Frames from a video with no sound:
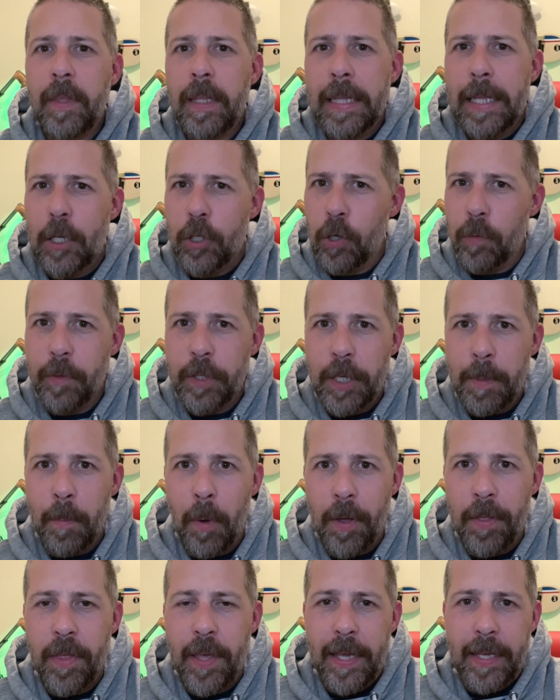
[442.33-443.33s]
That's obviously
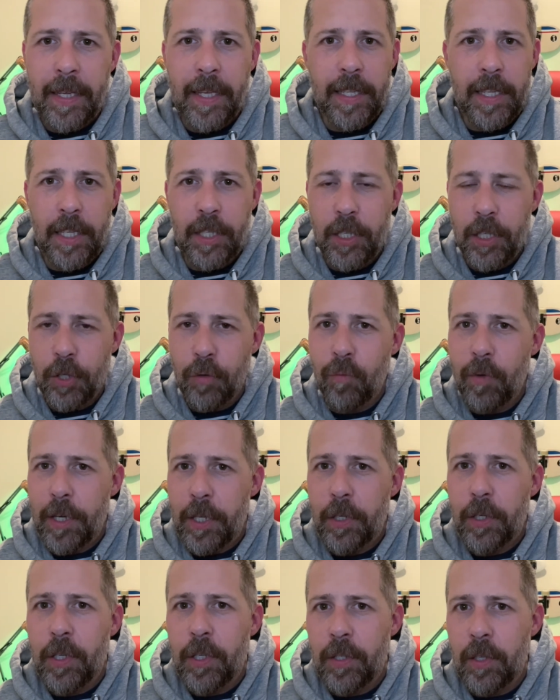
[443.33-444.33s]
my thing, and this is a really
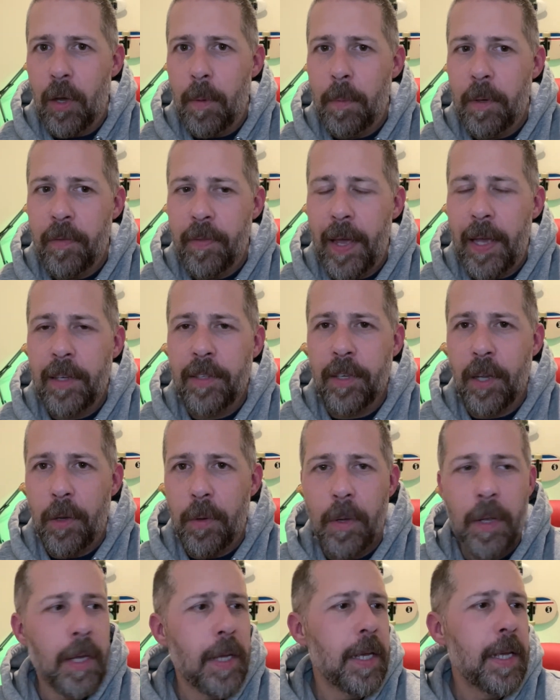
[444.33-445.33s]
good example of that.
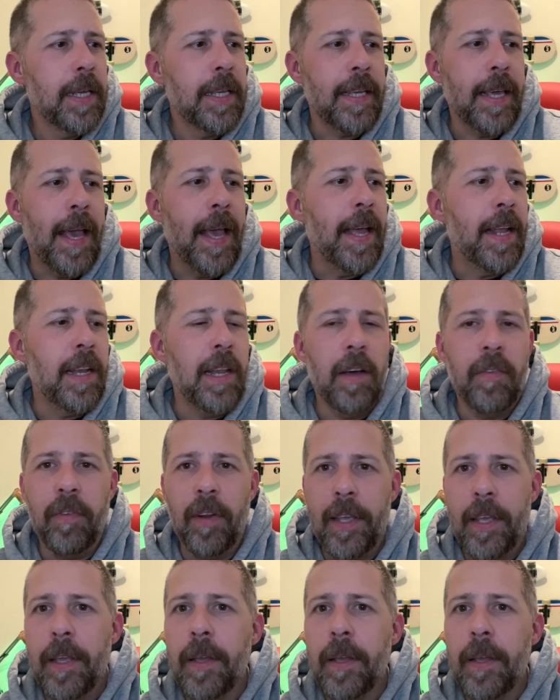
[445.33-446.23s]
So yeah, lovely.